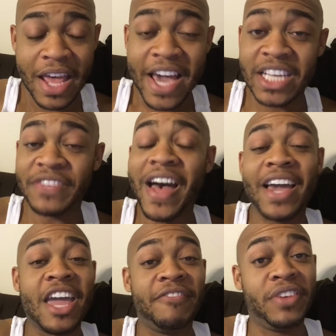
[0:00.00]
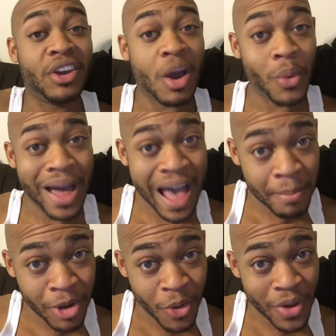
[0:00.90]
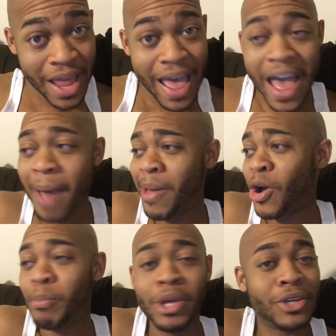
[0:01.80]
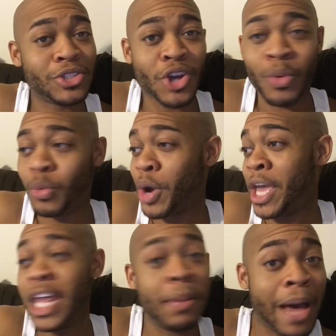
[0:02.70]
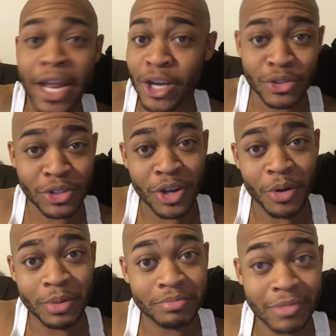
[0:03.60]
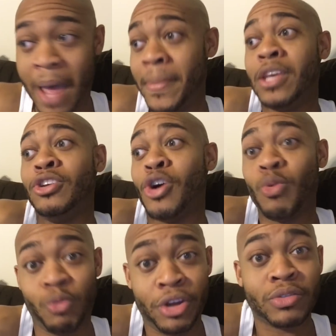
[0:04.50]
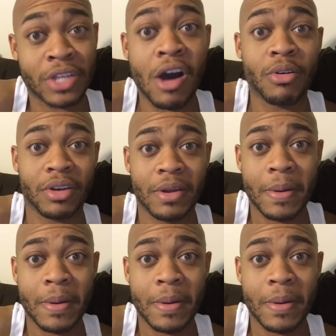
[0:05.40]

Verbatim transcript: Because if I can't figure out where I'm going, how am I going to be concerned with where anybody else is going? I mean, you know, real talk.